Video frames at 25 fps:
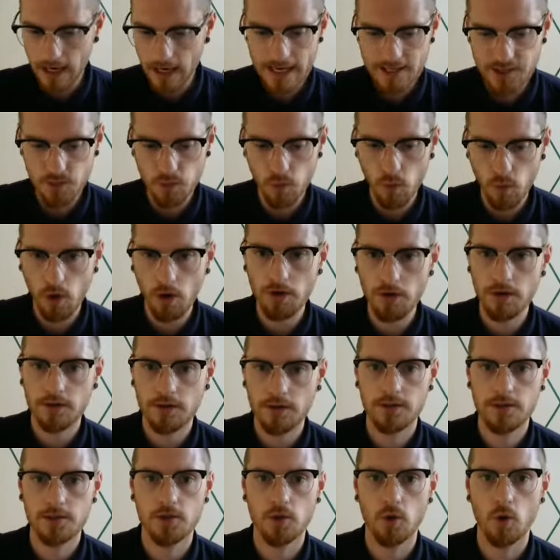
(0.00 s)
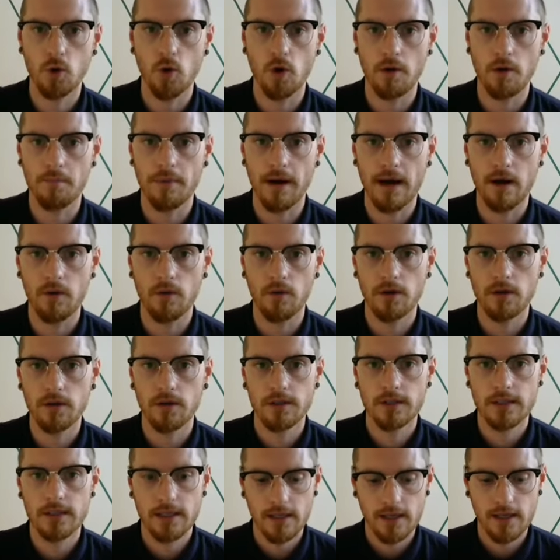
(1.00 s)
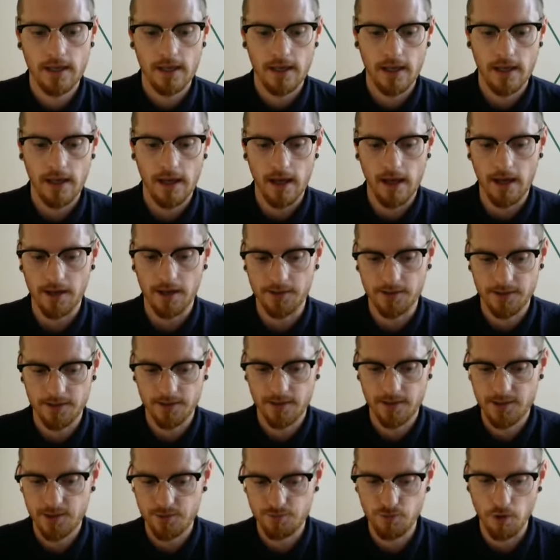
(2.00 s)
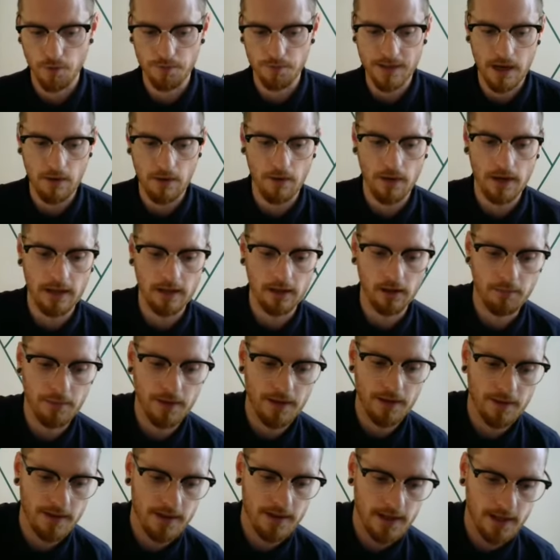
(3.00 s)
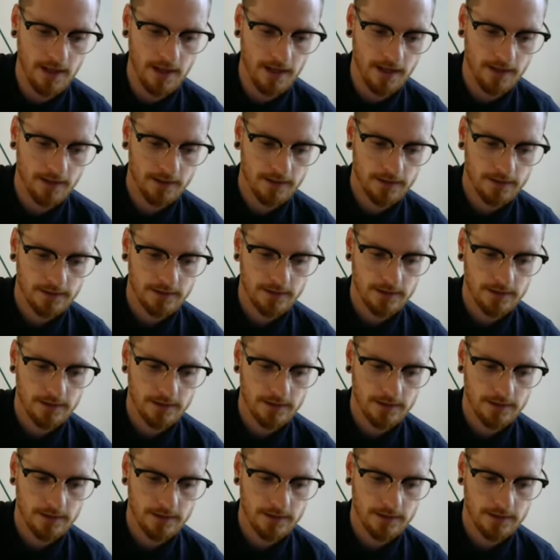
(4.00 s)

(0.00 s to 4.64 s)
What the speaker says: Last one to talk about, and it's rubbed out a little bit here,